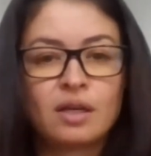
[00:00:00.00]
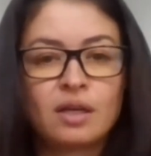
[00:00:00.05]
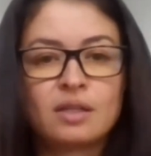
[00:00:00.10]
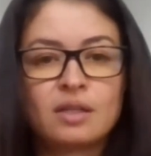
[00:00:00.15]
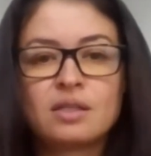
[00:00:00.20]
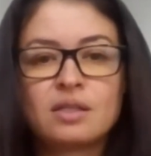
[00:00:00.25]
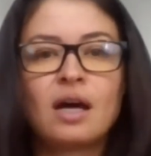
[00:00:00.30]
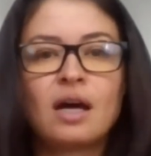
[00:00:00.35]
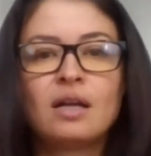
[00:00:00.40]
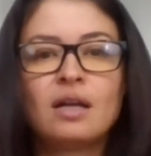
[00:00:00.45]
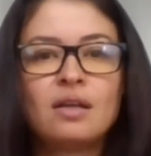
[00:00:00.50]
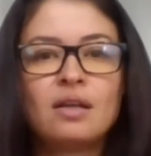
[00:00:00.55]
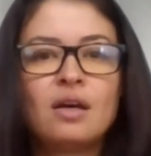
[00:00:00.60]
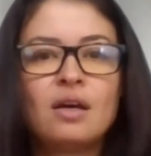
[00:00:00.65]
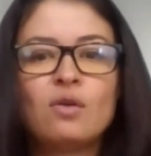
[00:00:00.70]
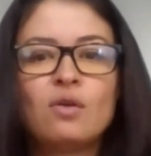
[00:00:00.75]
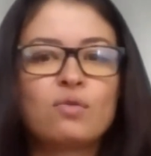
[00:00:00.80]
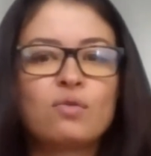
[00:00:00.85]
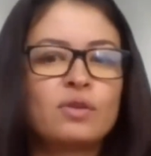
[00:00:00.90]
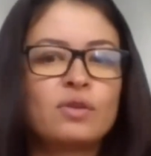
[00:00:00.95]
It's not
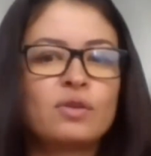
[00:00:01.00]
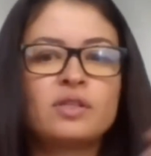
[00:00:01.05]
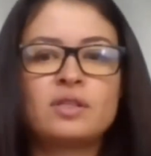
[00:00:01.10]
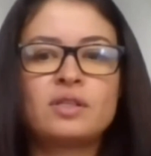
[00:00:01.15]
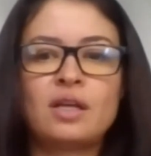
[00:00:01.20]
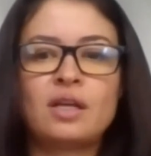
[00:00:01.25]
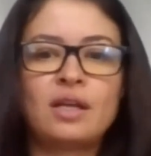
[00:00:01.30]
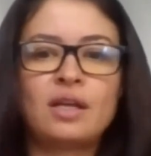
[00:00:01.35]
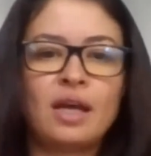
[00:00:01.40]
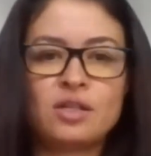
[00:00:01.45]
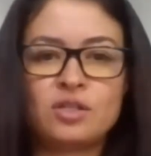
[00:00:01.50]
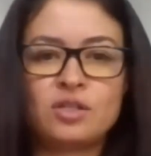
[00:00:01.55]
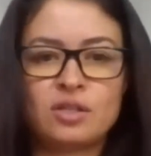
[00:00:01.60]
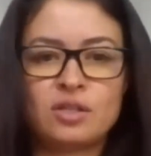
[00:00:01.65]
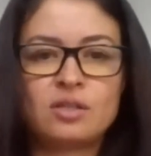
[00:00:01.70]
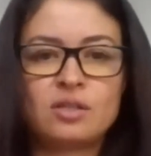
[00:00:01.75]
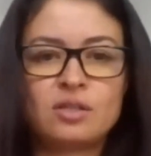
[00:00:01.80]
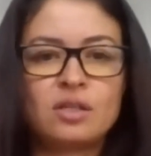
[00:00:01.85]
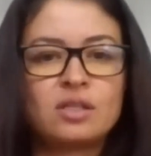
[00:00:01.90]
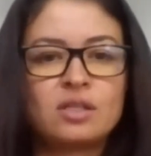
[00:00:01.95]
for real estate
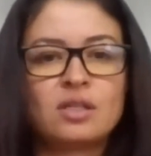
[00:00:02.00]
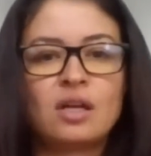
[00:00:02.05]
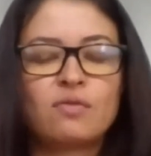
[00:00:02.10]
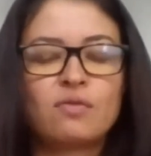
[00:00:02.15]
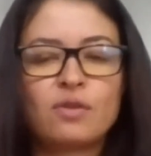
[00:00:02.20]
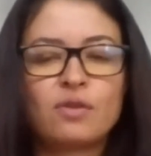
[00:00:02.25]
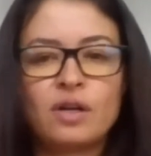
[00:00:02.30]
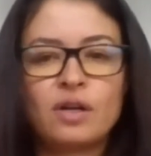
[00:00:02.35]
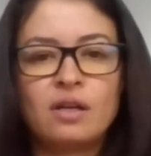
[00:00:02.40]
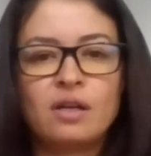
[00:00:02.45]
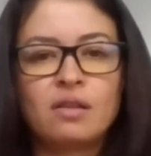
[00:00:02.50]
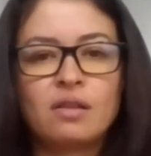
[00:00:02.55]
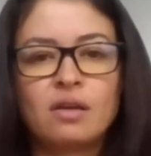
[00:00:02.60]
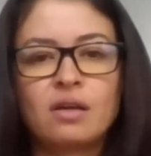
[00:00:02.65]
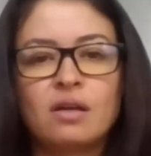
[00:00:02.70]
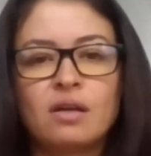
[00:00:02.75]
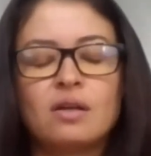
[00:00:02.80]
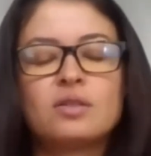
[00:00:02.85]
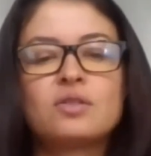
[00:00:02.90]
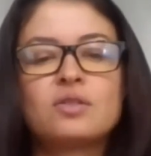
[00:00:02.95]
agents. It's not for anything
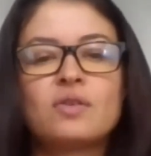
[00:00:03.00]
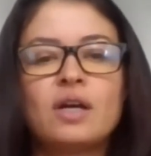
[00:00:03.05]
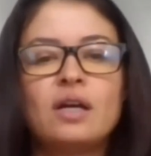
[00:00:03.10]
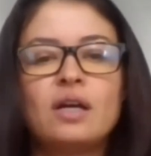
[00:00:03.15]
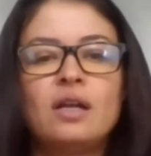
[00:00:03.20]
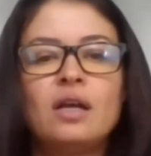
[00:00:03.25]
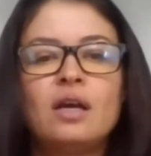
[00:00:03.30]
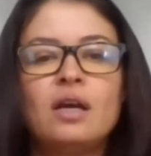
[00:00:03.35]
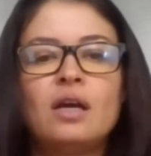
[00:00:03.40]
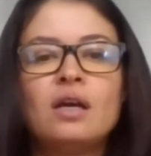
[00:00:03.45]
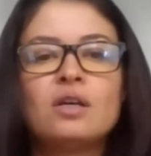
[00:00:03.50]
else, right?